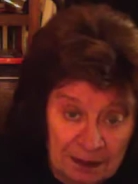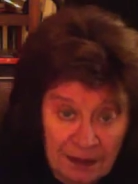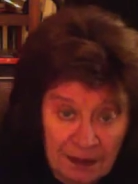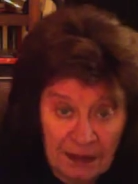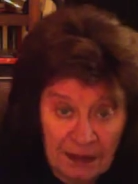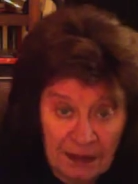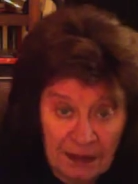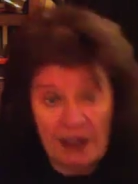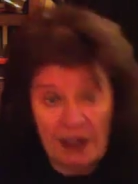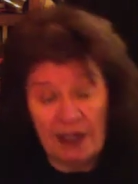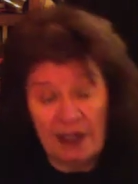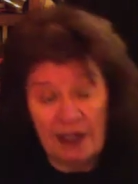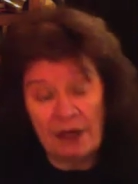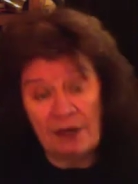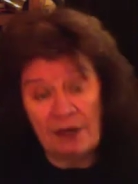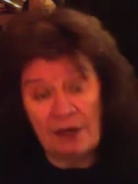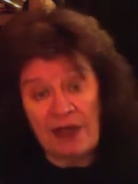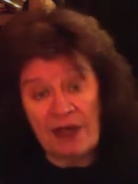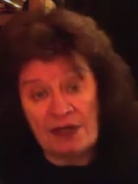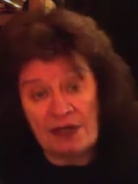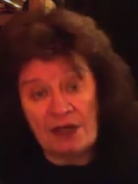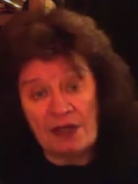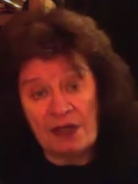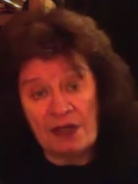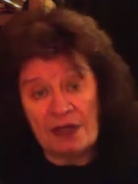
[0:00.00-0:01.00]

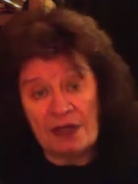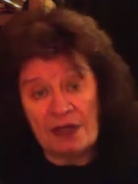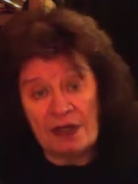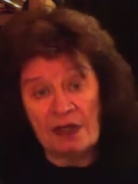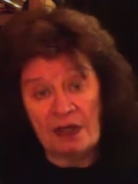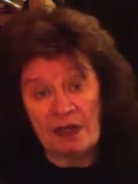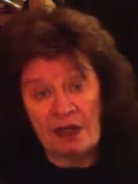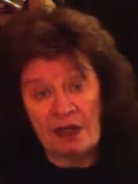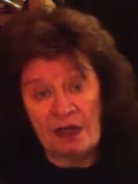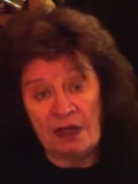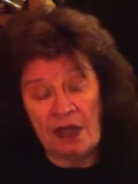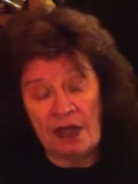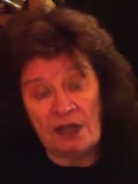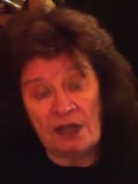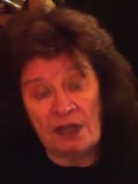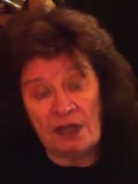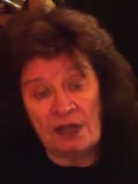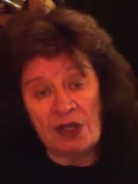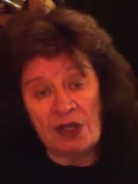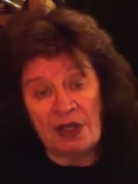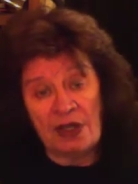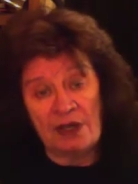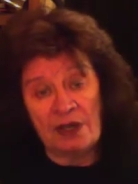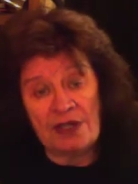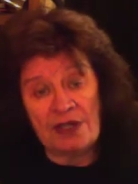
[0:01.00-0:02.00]
that's just in a
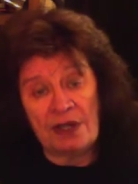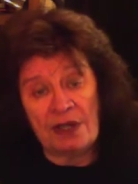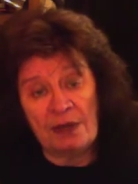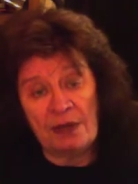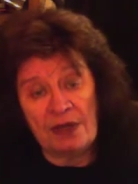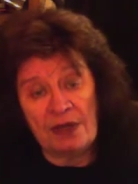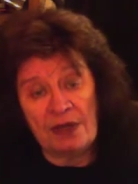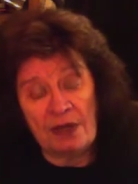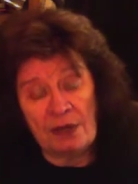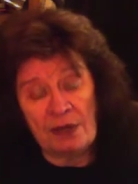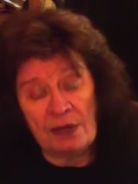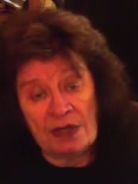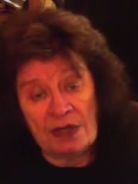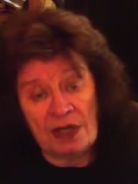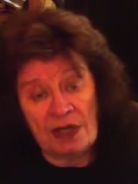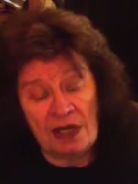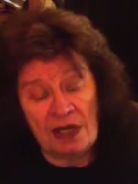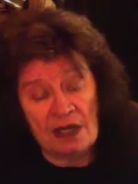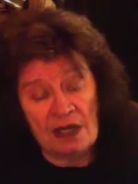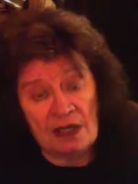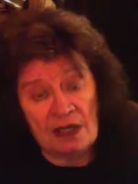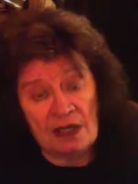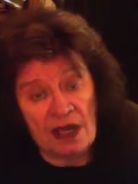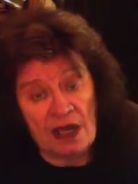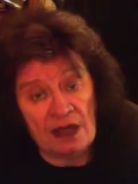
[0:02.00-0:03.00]
nutshell some of those
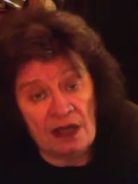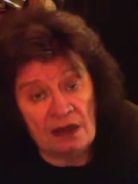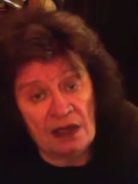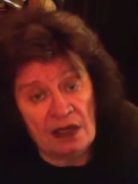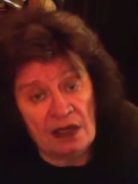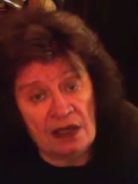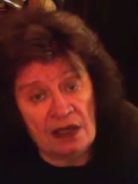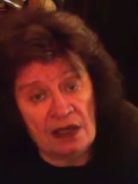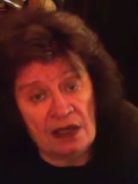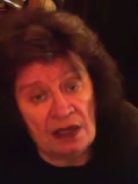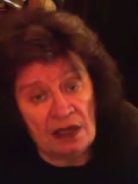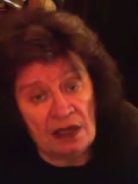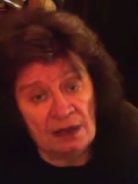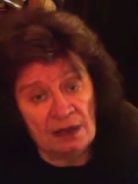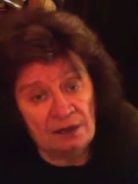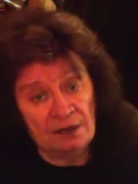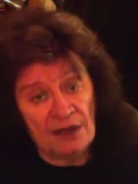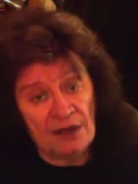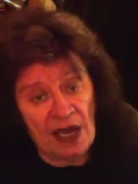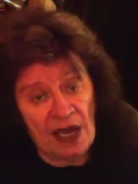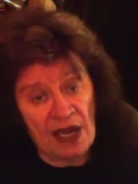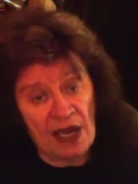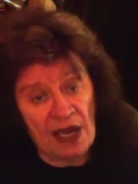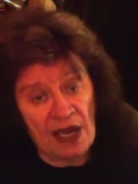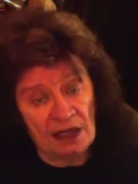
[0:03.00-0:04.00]
things, and the
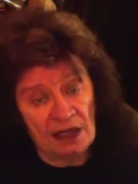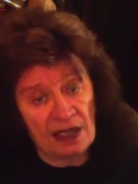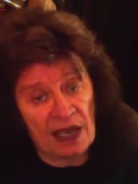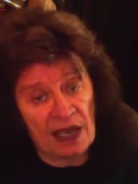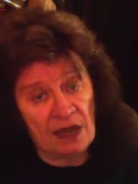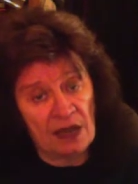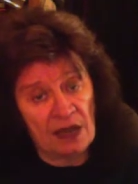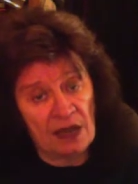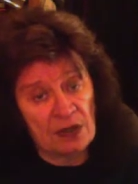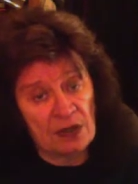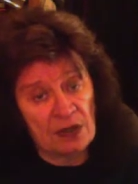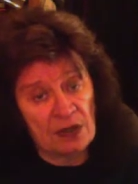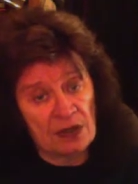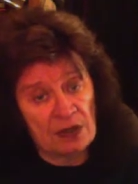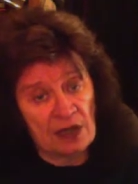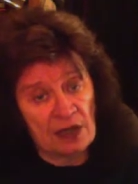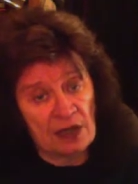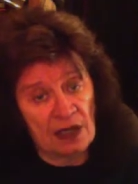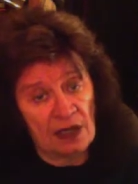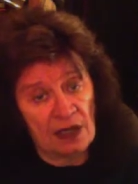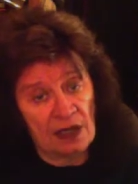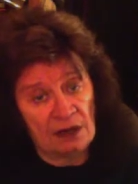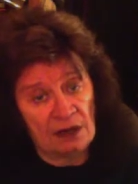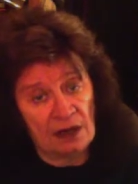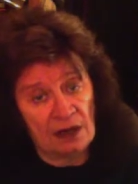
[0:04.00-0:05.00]
handouts
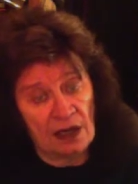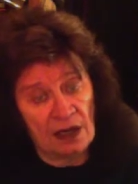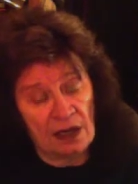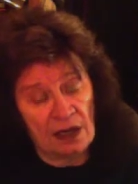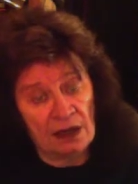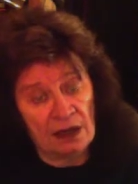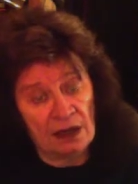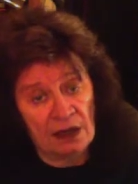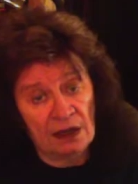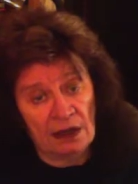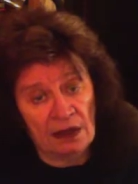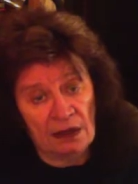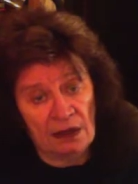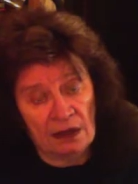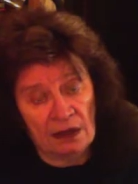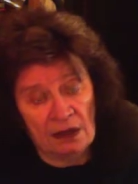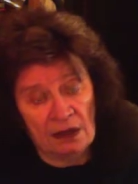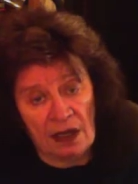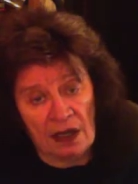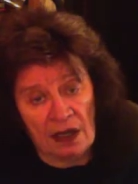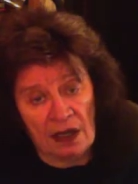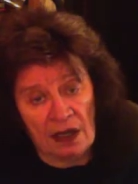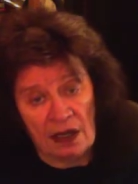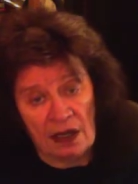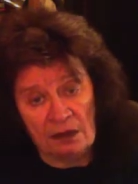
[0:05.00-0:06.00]
can,
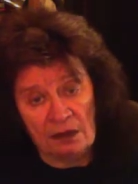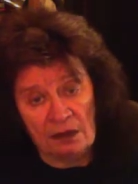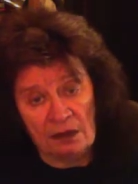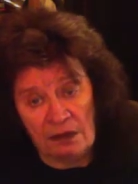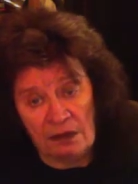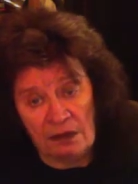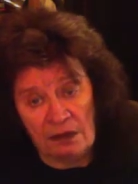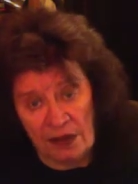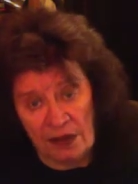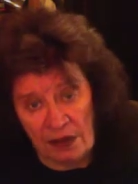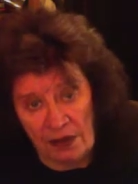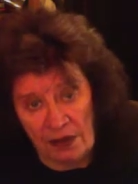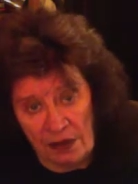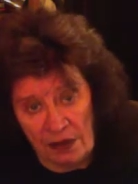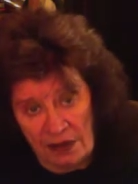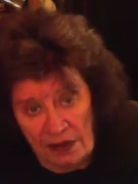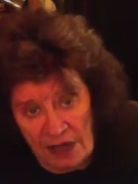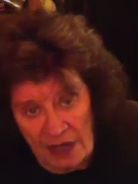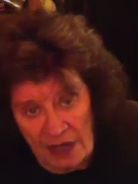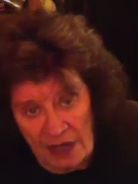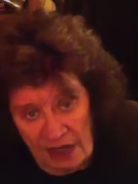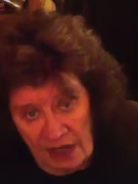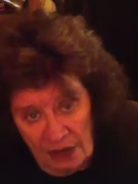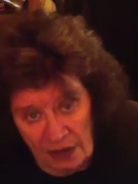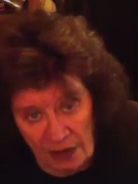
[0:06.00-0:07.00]
you can
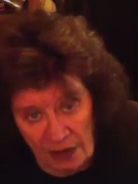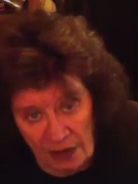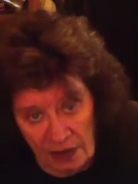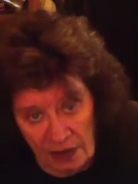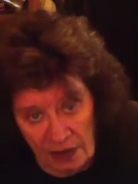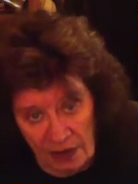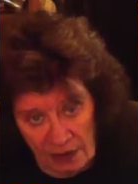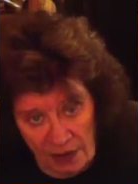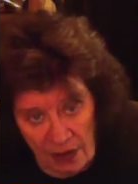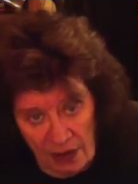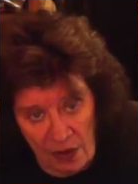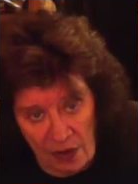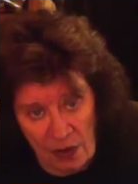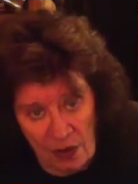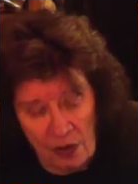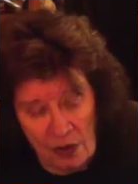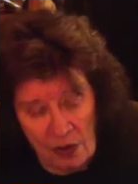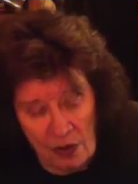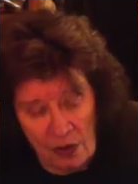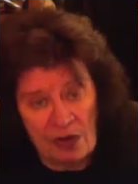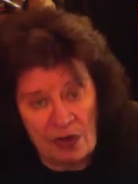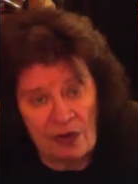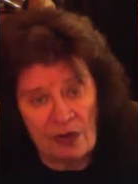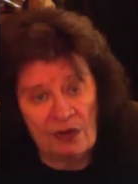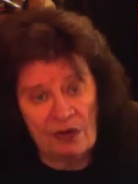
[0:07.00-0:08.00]
take a look at
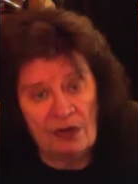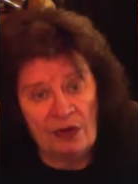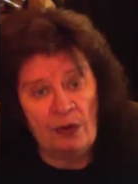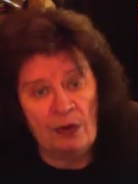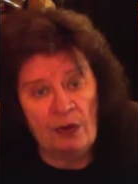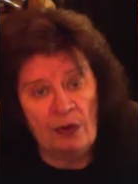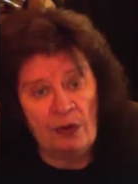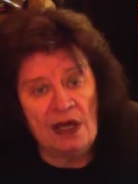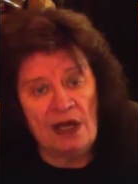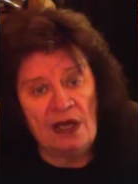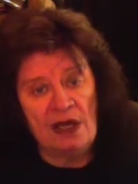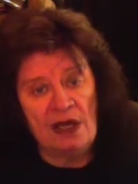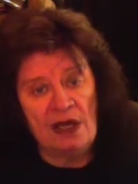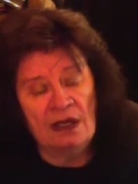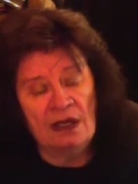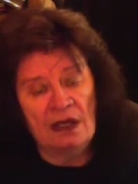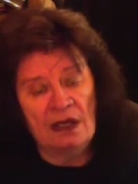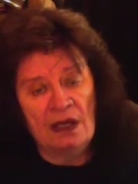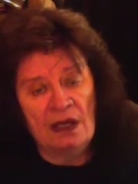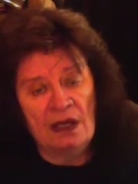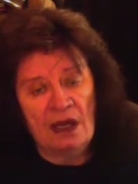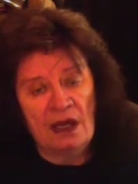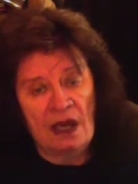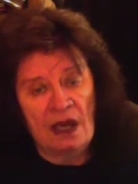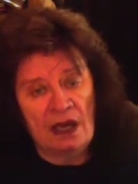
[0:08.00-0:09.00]
those over the week,
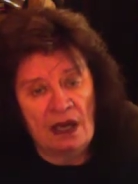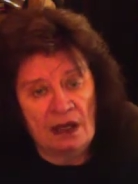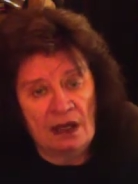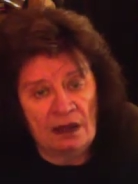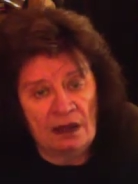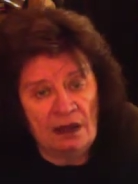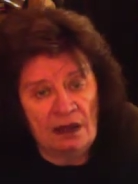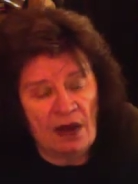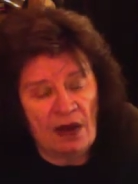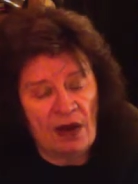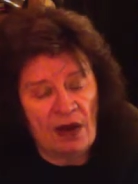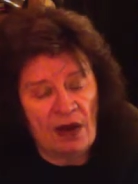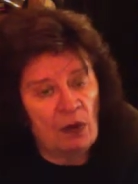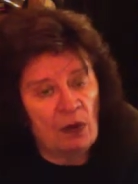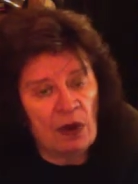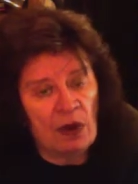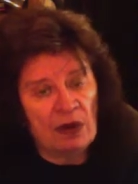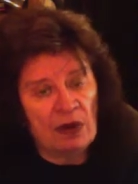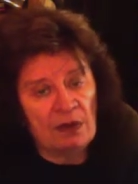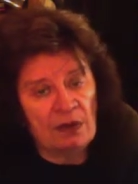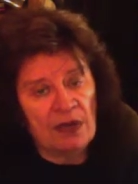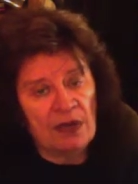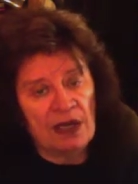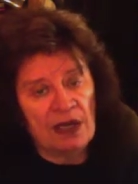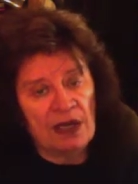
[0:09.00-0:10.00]
and I
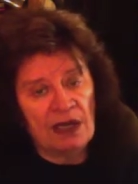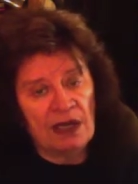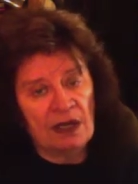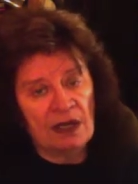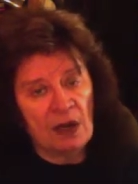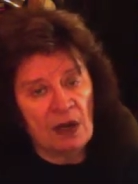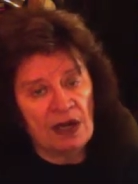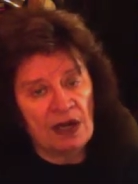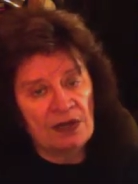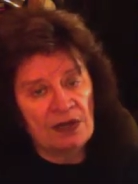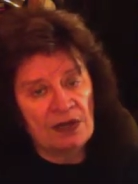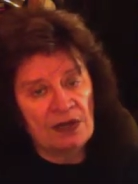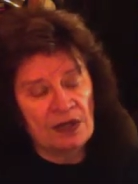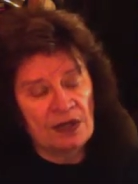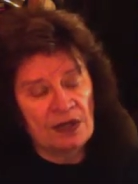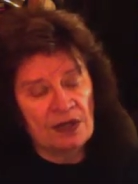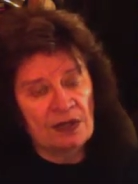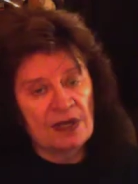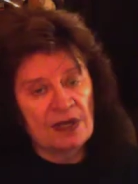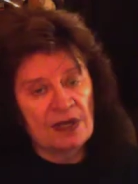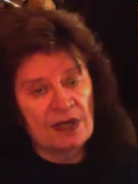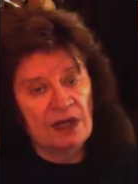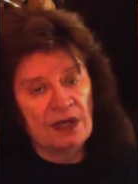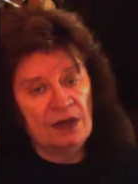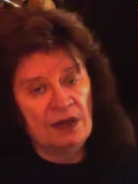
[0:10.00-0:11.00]
welcome any questions
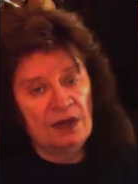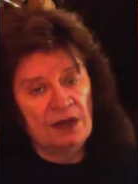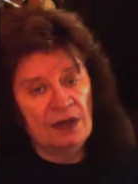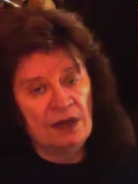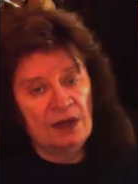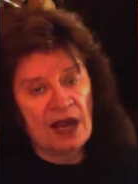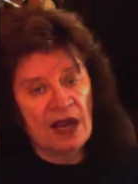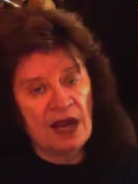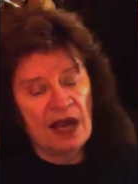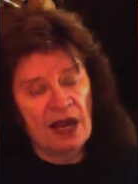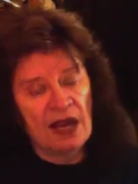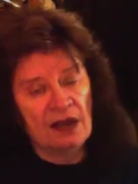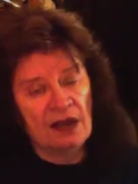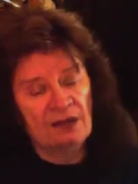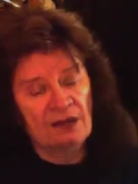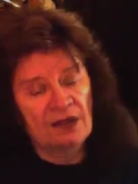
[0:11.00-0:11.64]
that you have.